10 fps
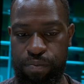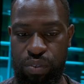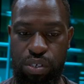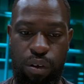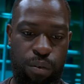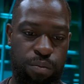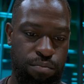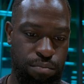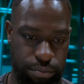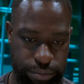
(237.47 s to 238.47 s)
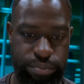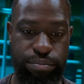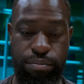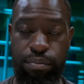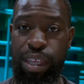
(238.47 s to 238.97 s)
So
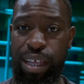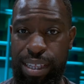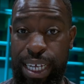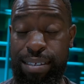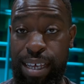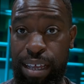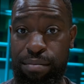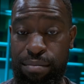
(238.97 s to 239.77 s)
that's it.